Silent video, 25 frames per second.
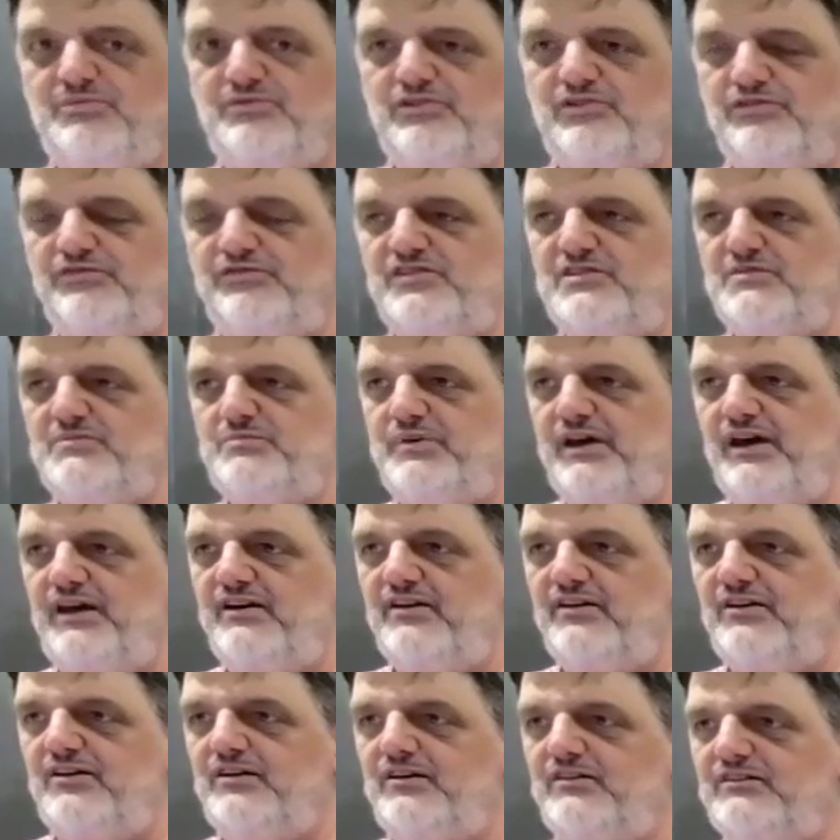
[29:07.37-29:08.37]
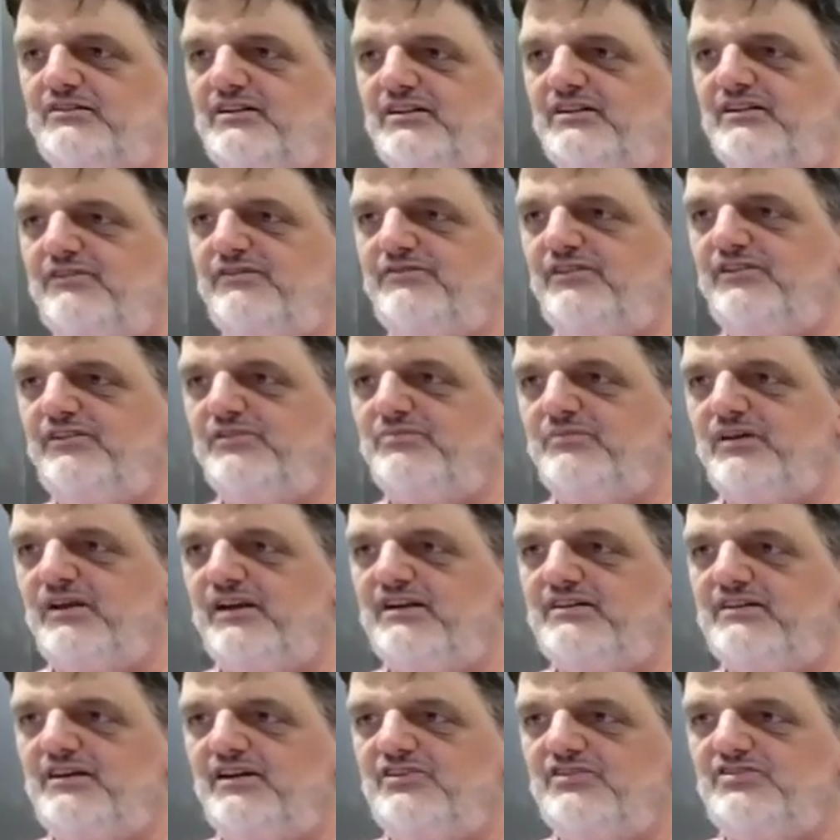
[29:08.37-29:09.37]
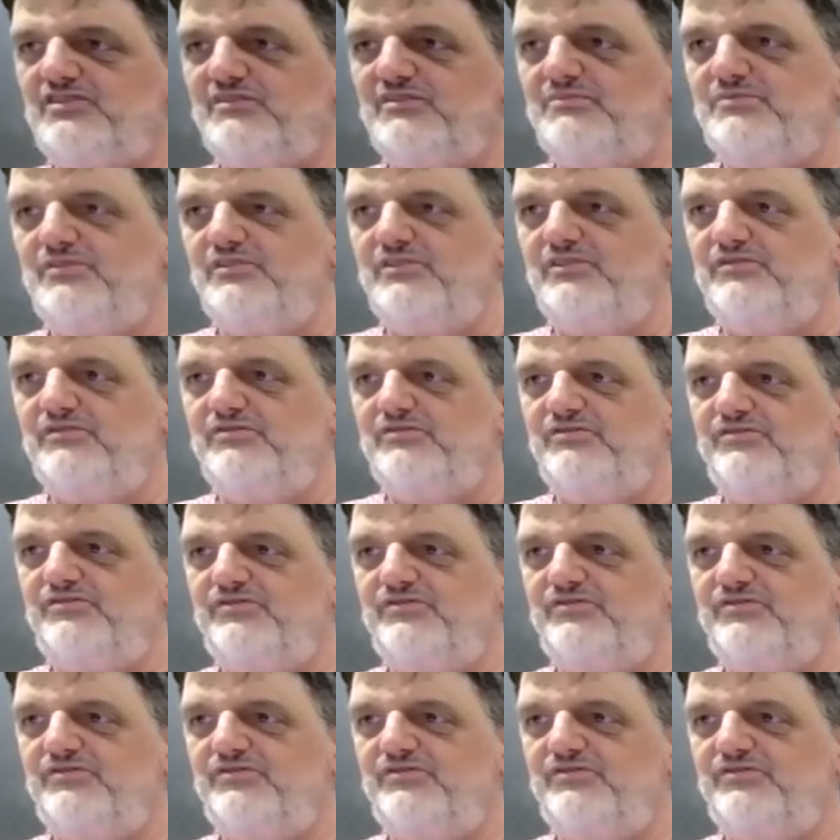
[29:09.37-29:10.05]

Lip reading: proof is better than the fifth meditation proof.